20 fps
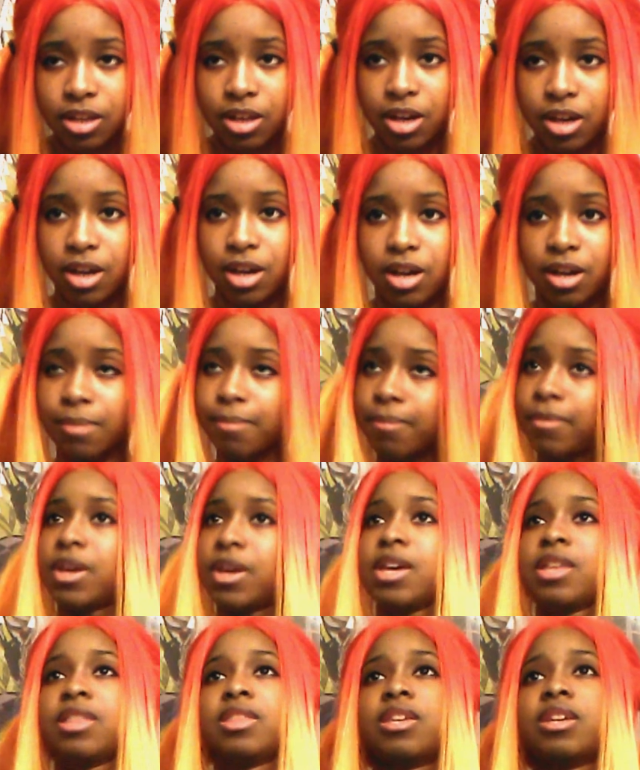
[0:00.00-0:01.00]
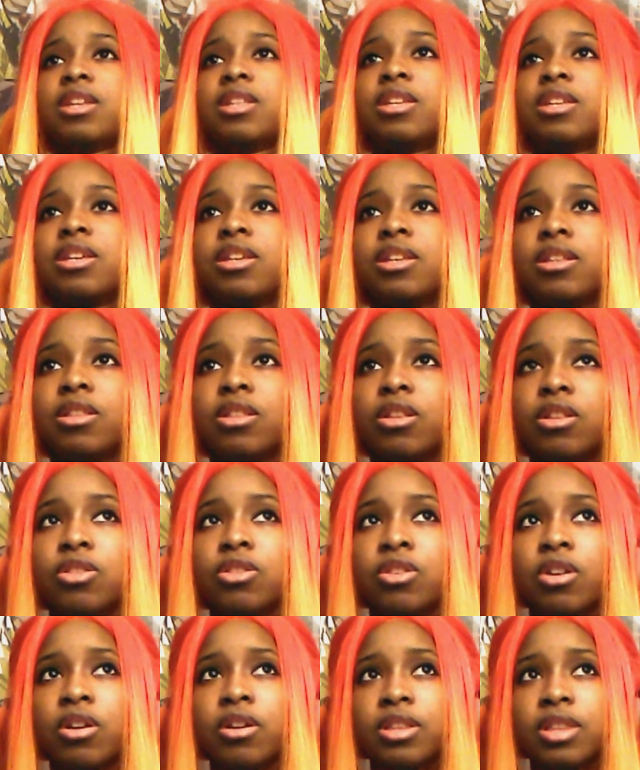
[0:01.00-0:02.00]
and then
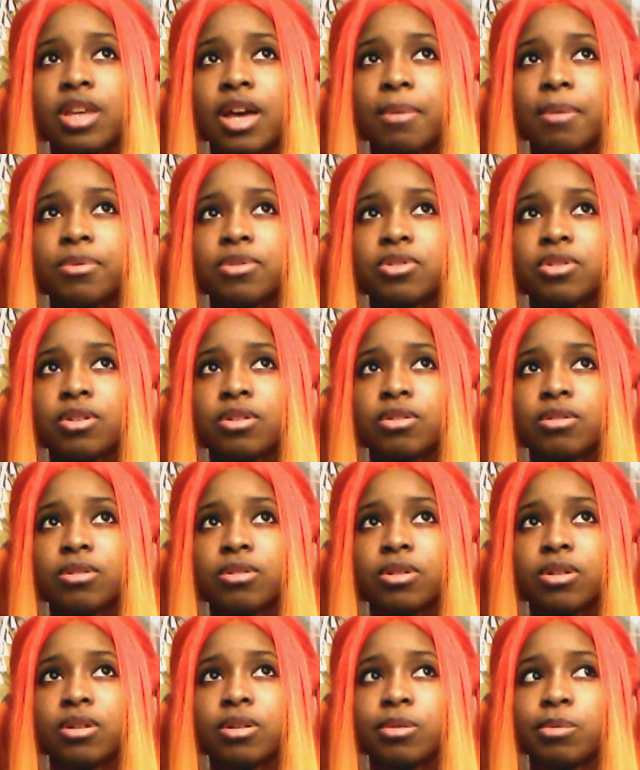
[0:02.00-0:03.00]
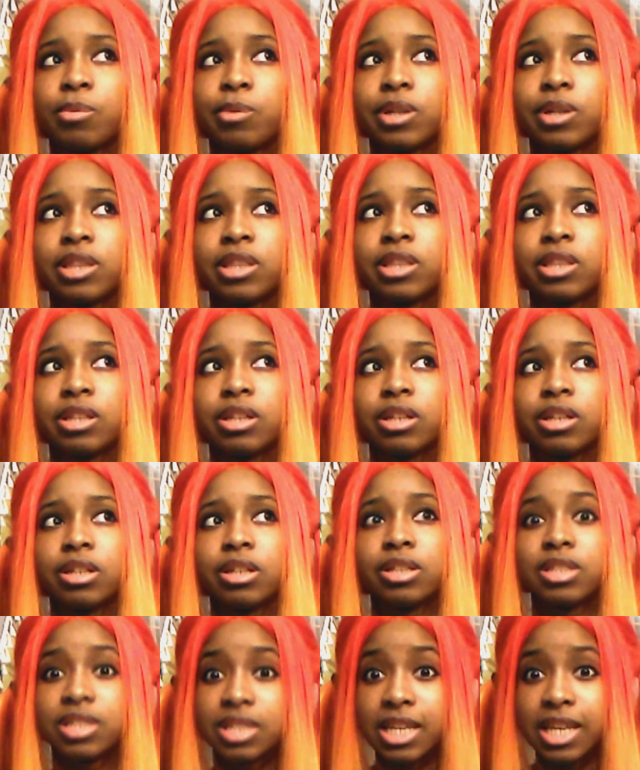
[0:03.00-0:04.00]
during the episode with
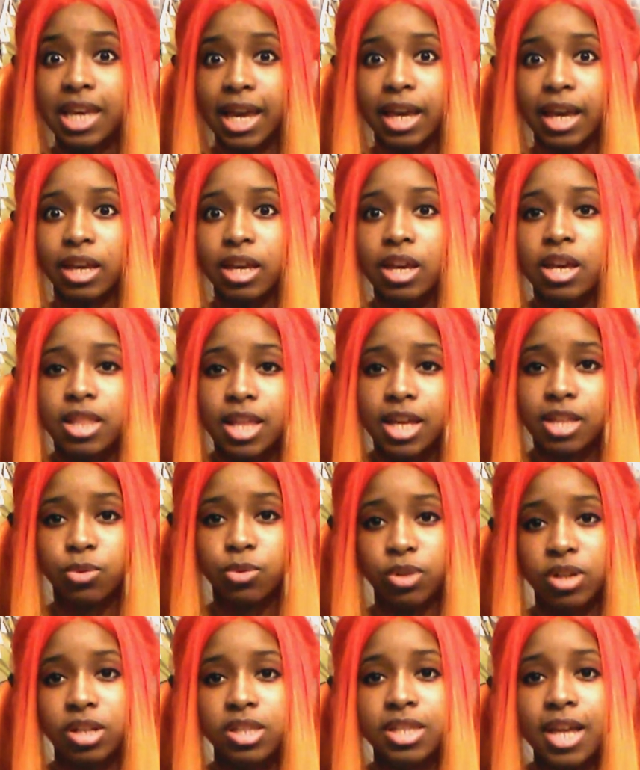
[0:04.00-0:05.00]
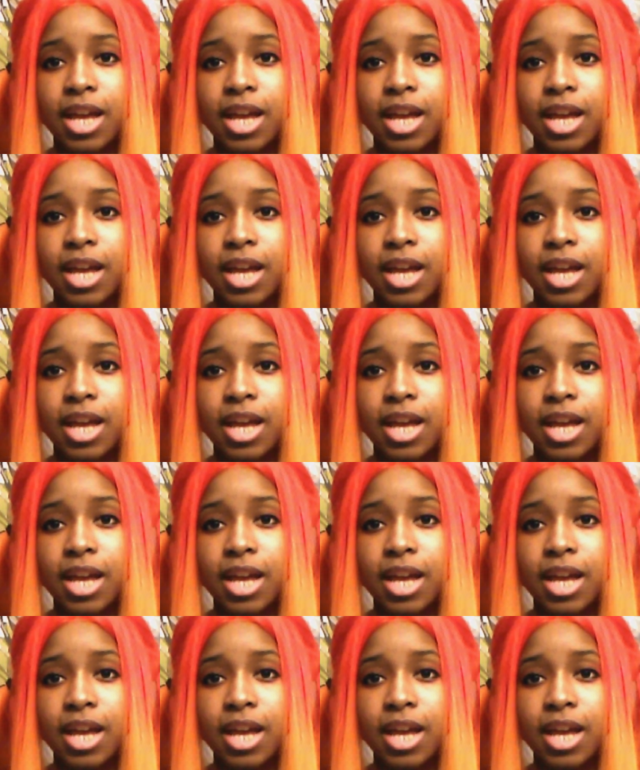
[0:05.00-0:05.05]
the Sea King, that's what it is.